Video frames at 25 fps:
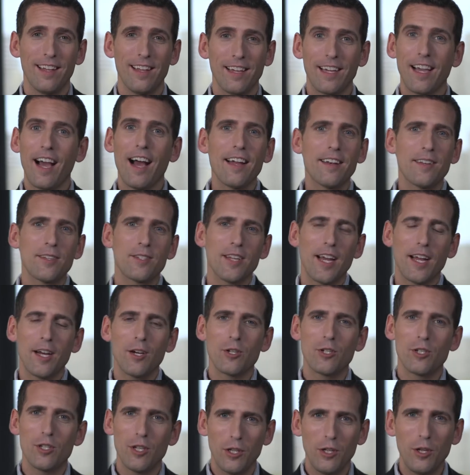God
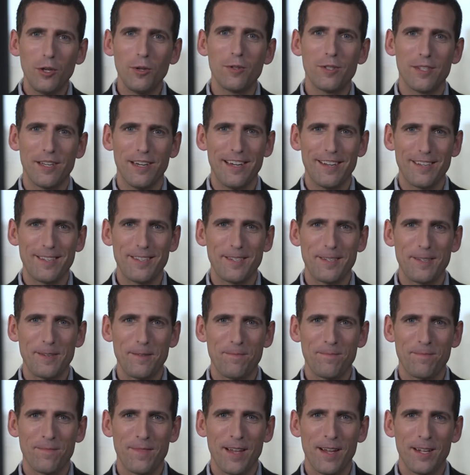desires to use us,
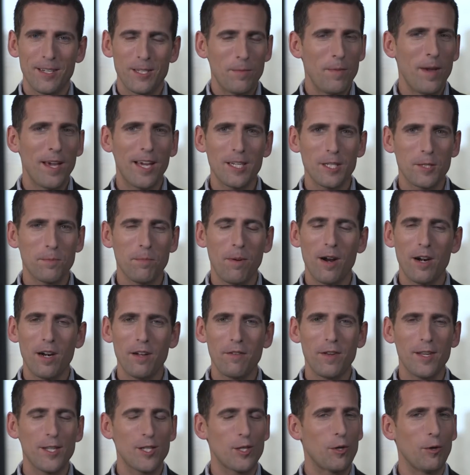to make us part
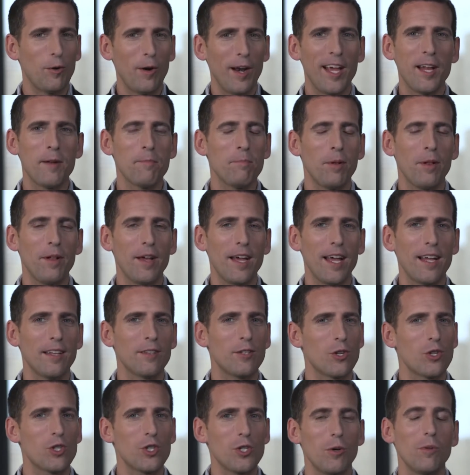of his grand plan
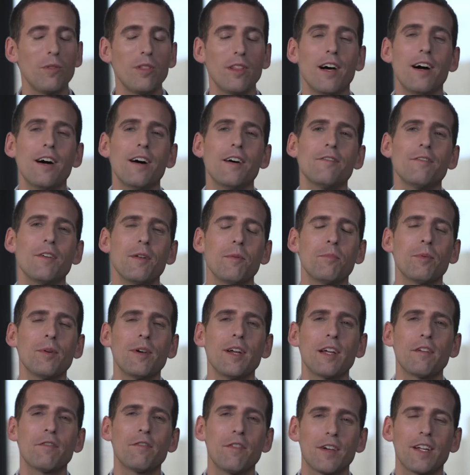to show love and
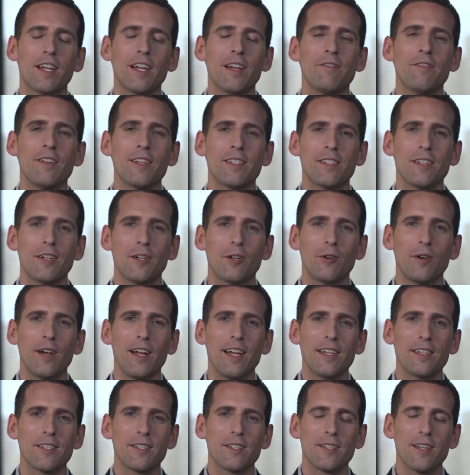bring forgiveness and
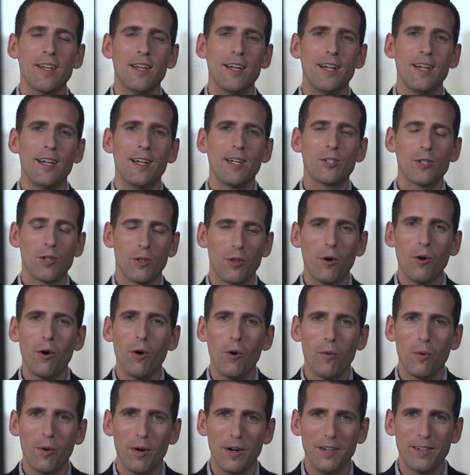grace to the
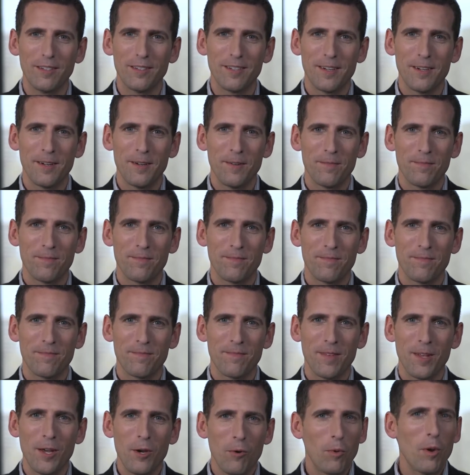whole world.
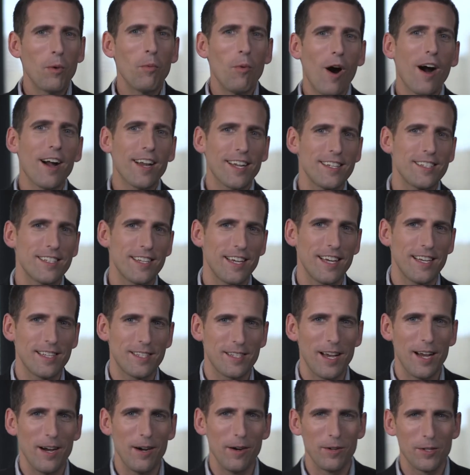We walk into
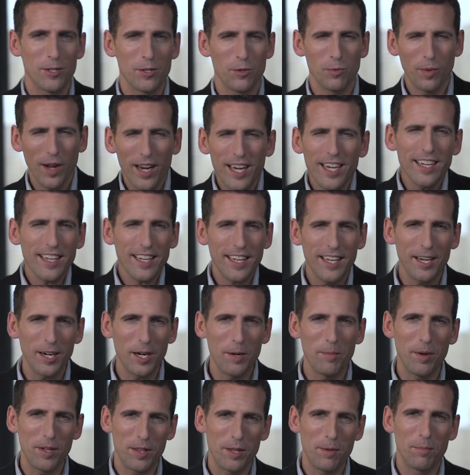his house ready to hear
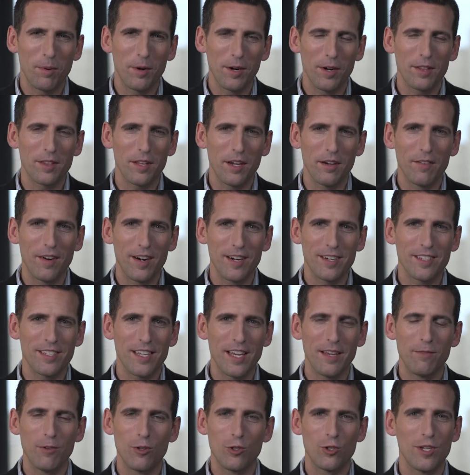about the birth of our
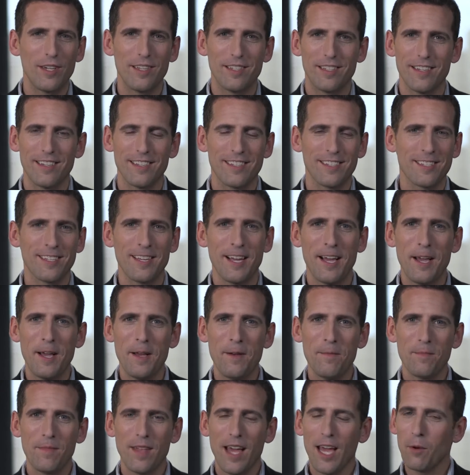Savior Jesus,
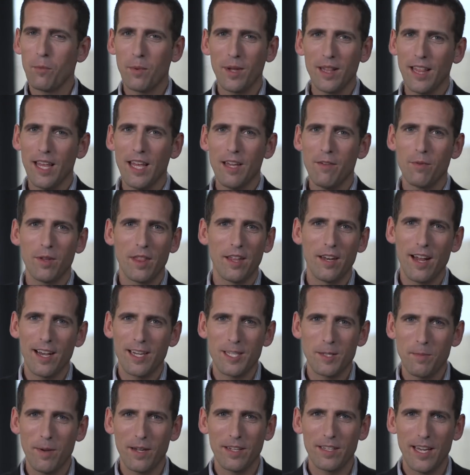and we leave with an
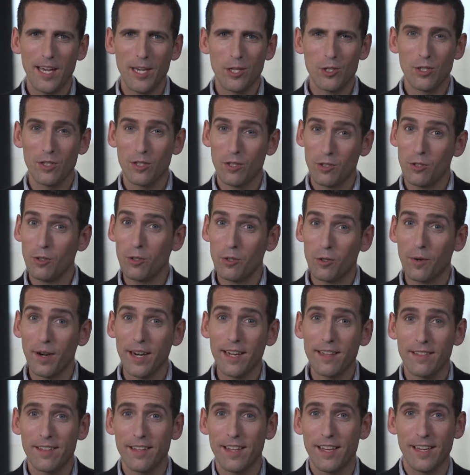expectation to do
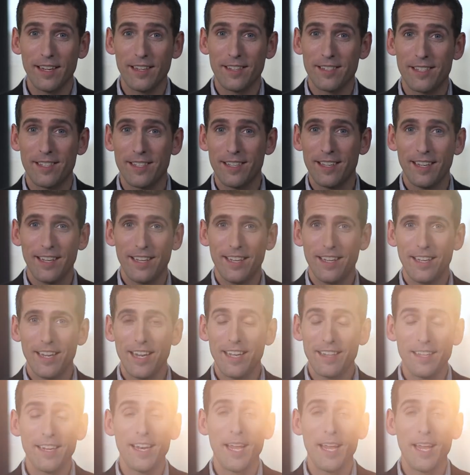great things in the